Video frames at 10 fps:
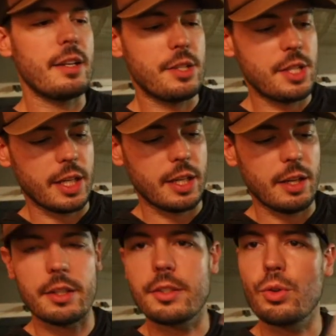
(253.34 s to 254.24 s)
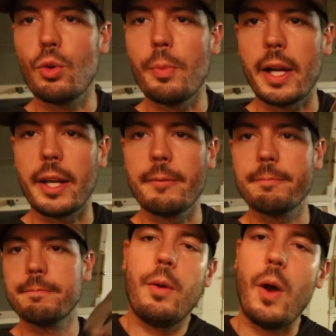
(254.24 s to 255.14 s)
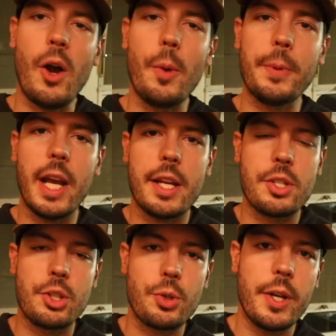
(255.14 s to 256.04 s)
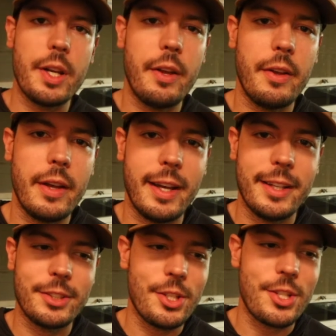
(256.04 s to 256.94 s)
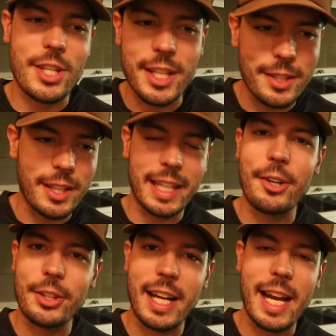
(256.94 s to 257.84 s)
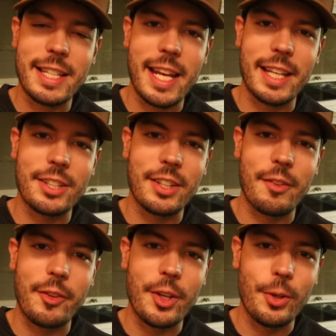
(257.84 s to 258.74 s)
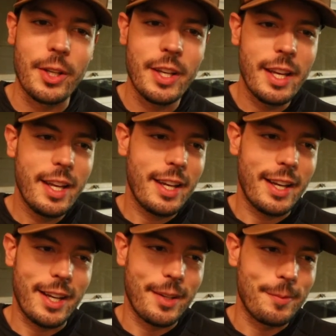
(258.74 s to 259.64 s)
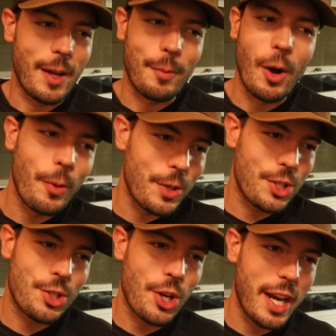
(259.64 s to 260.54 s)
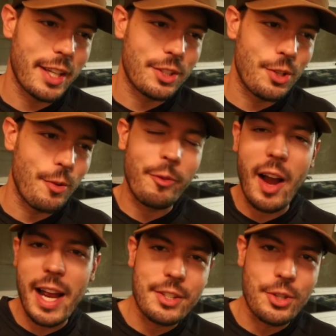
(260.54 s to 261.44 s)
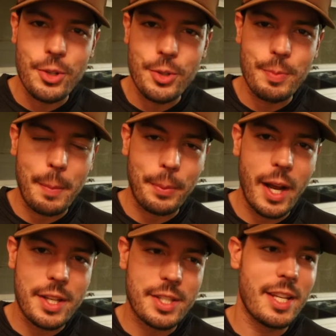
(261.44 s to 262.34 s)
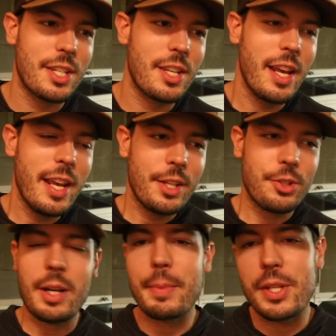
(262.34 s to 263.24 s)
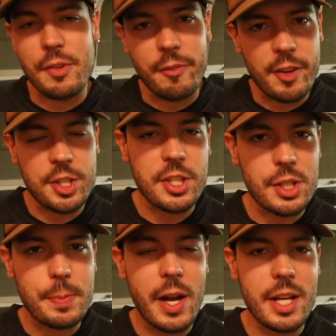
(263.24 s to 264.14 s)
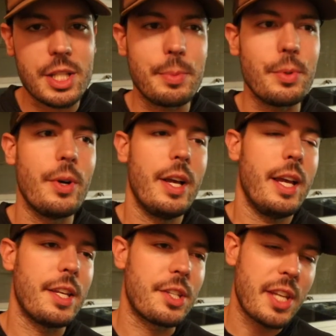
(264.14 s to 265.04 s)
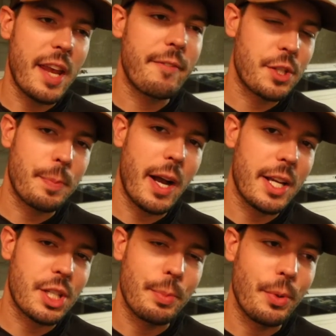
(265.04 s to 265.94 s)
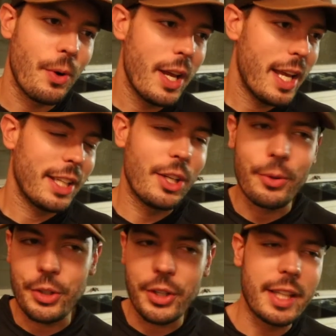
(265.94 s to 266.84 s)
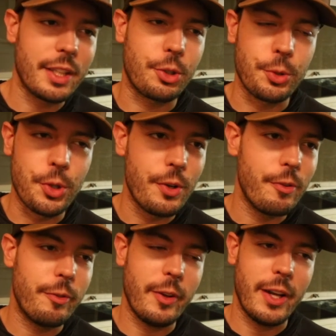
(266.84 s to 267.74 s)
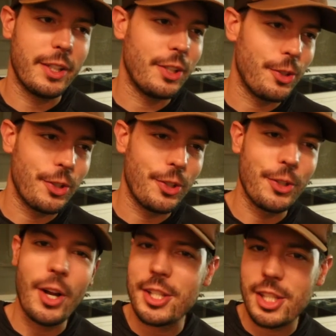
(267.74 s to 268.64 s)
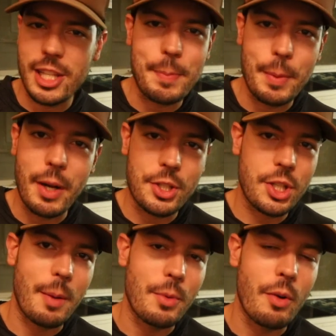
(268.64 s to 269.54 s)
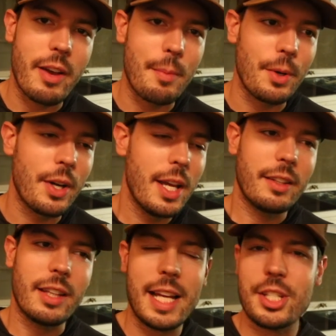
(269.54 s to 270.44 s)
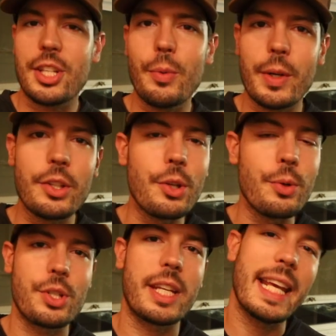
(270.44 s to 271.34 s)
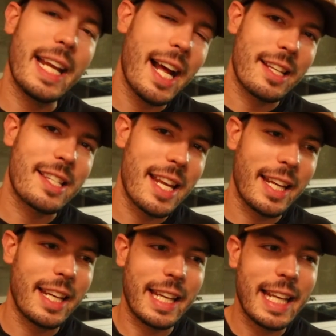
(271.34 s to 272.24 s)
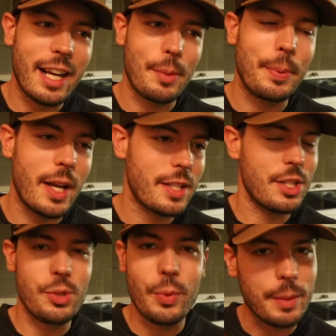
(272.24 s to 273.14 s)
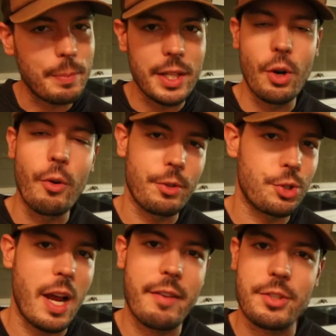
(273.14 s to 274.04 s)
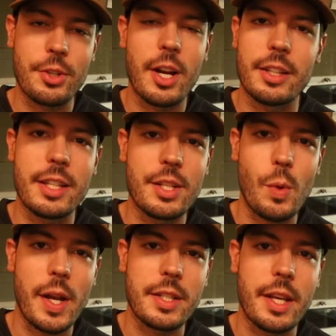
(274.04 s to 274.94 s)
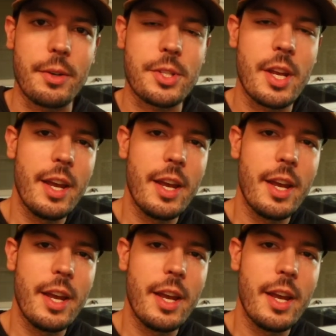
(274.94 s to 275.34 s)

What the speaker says: Sitka tool bucket. Well, I hope you guys enjoyed just seeing the gear that I take into the field. I'm always trying to fine-tune my process, try to be as efficient as possible, as safe as possible. And, you know, you get in the groove and you're not sleeping much come November. The last thing you want to do is get out of sync and get out of process. You want to be in overdrive as you're hunting these whitetails.